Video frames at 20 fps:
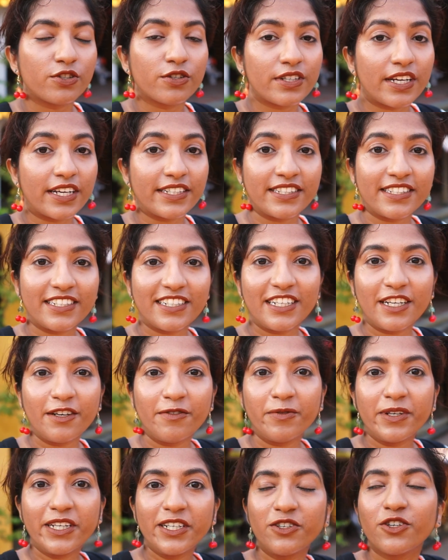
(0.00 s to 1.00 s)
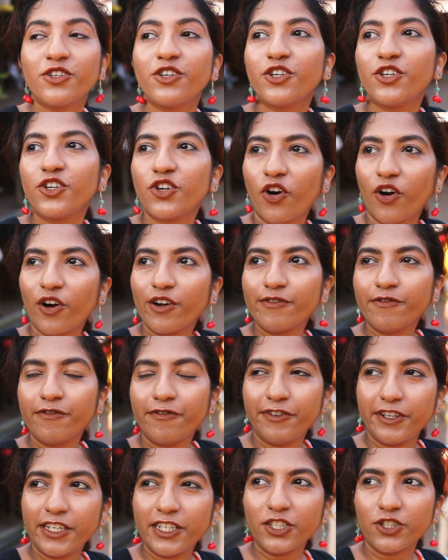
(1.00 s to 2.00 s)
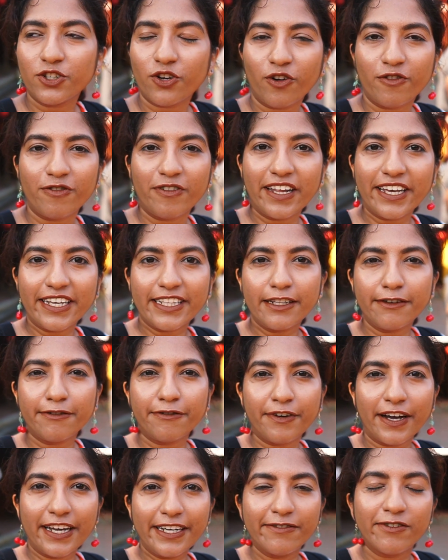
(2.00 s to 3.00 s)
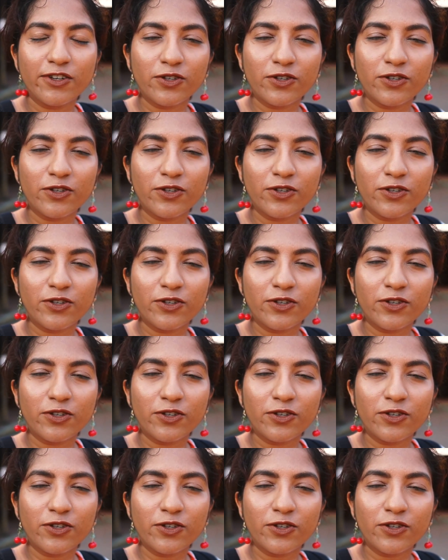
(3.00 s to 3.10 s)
yesterday we could not finish off like the 5